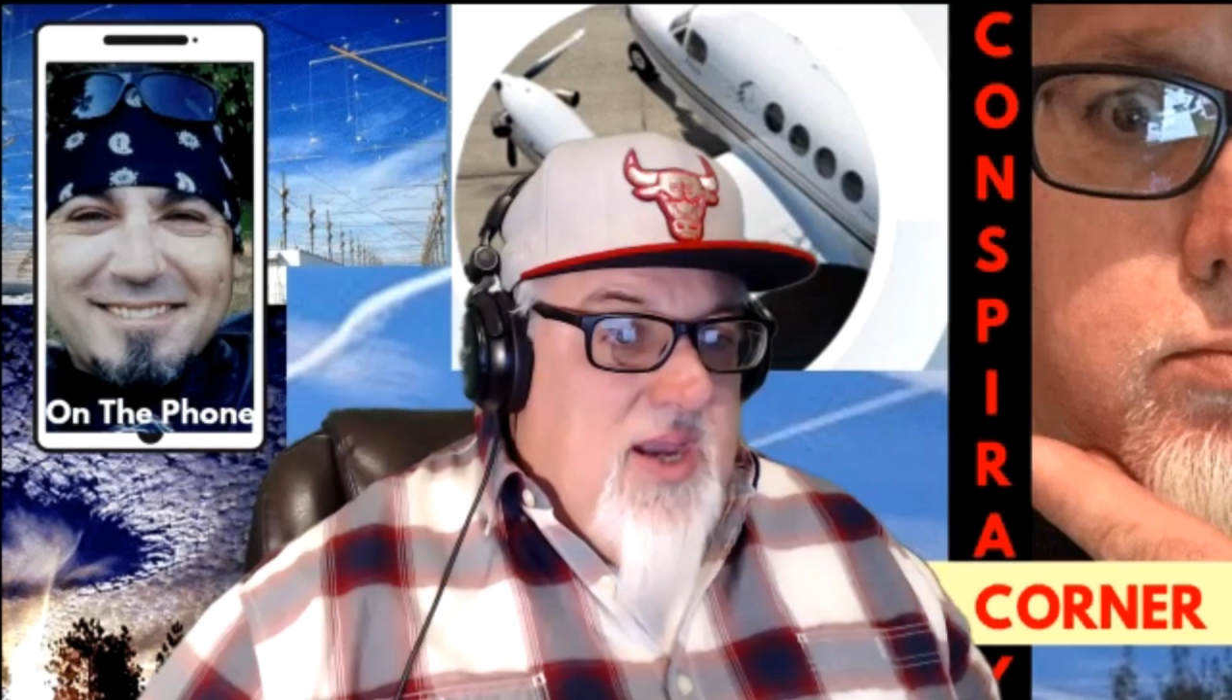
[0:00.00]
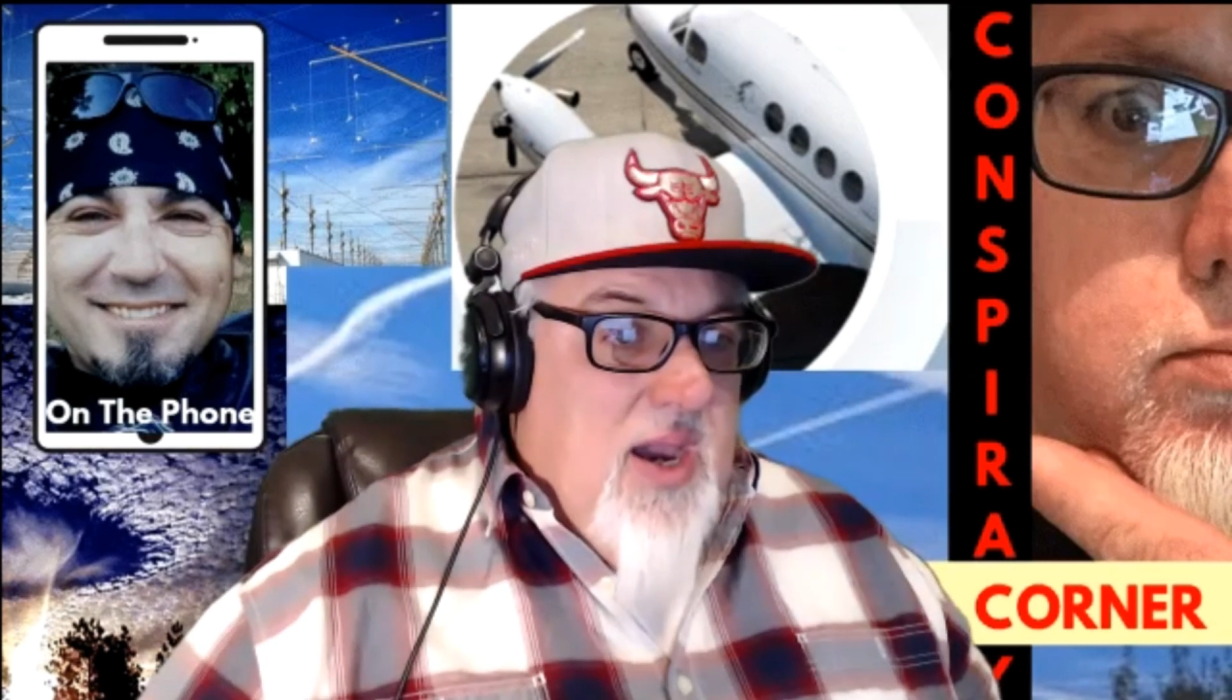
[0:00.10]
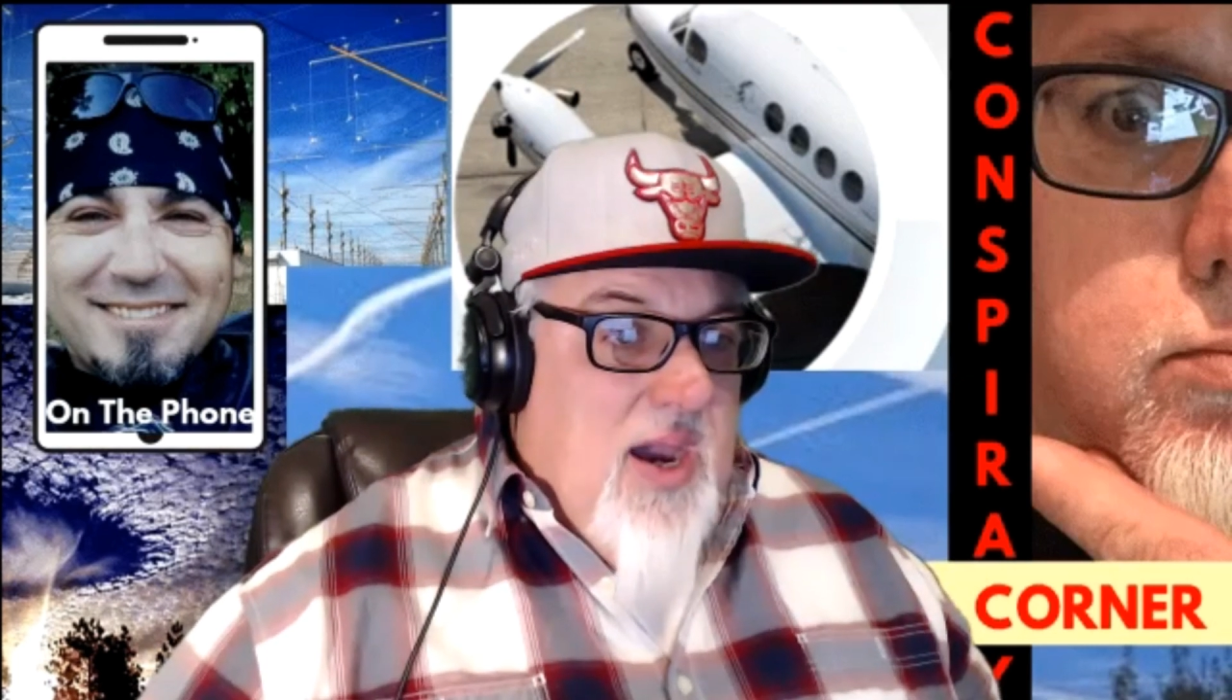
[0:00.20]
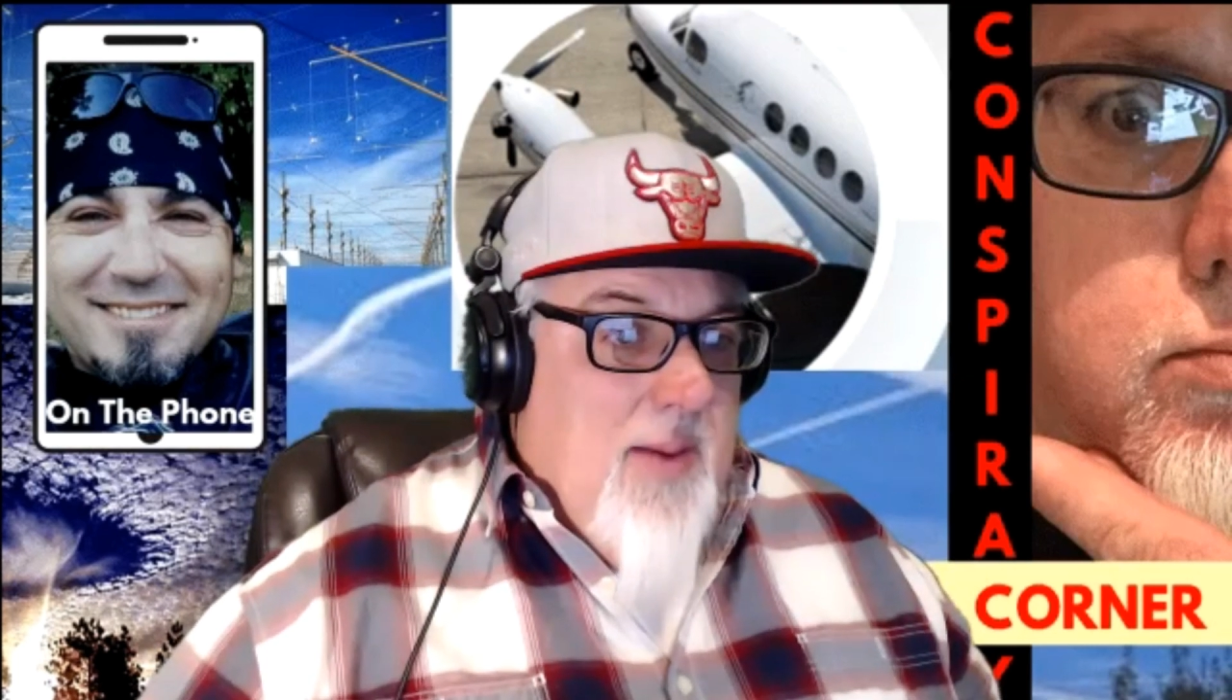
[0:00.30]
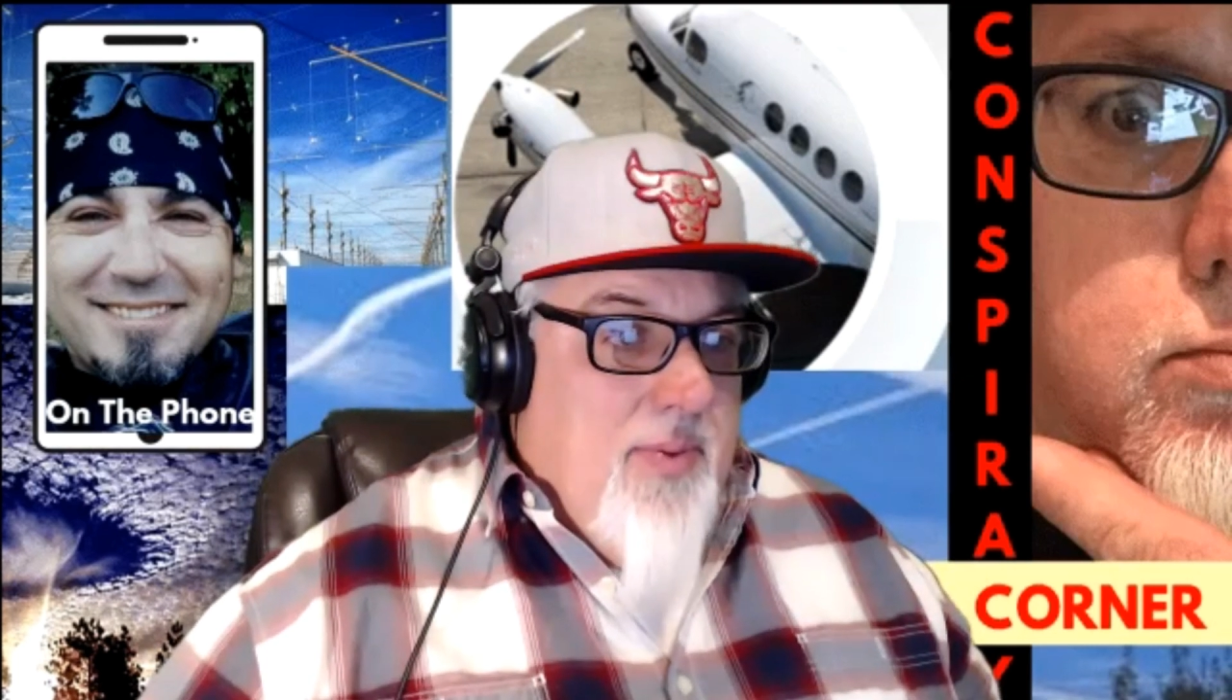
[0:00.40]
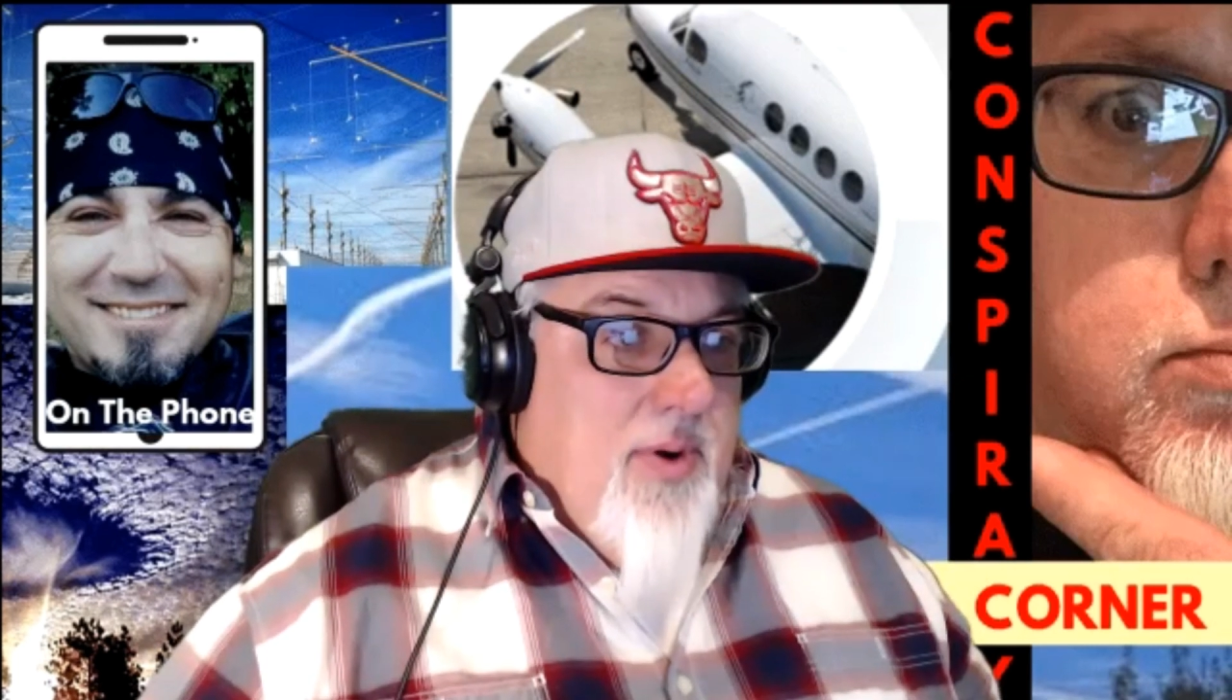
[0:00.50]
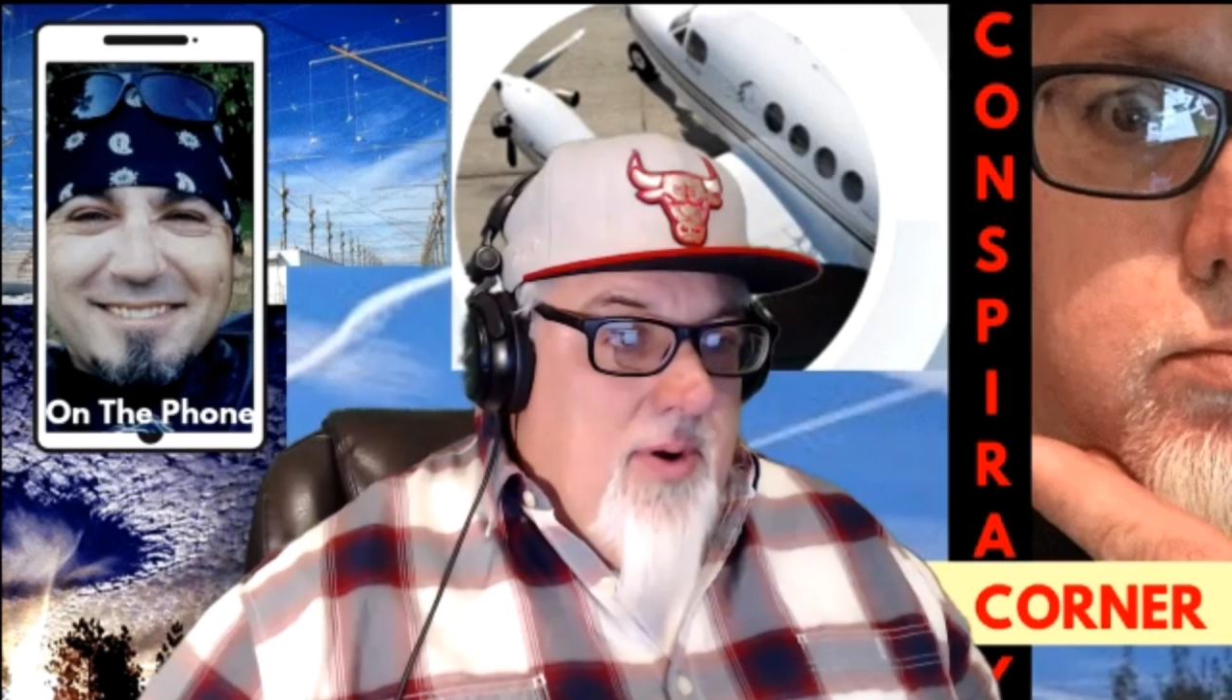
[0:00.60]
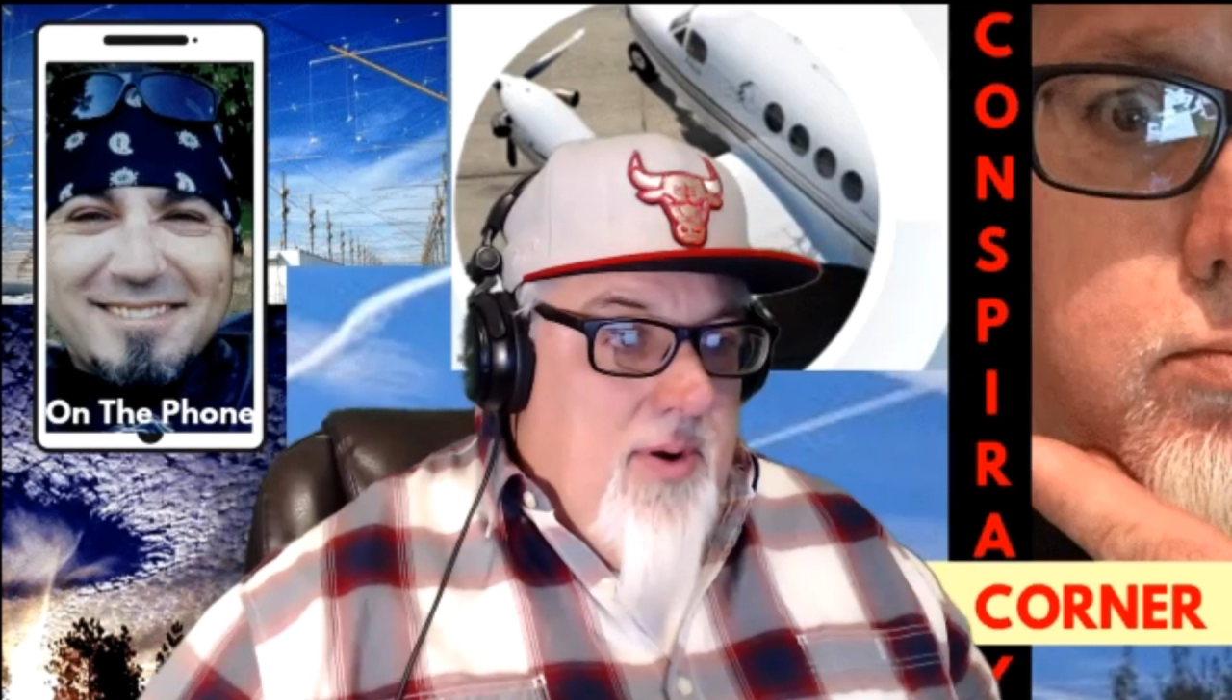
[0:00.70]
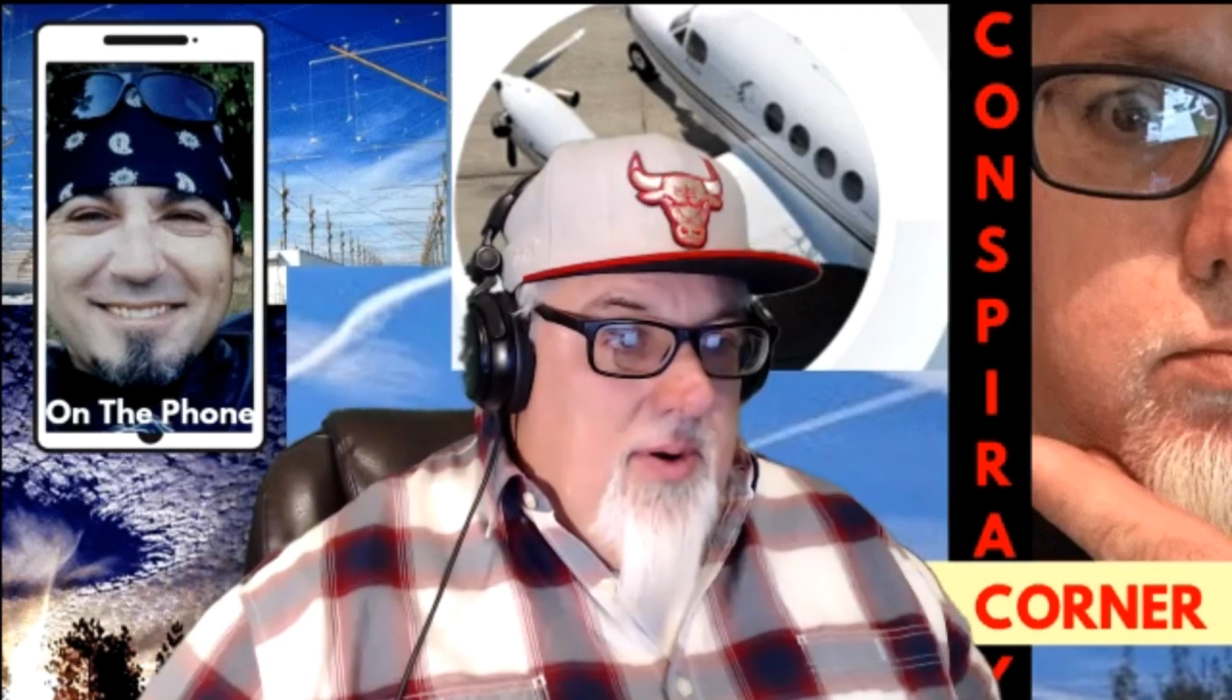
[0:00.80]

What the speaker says: copper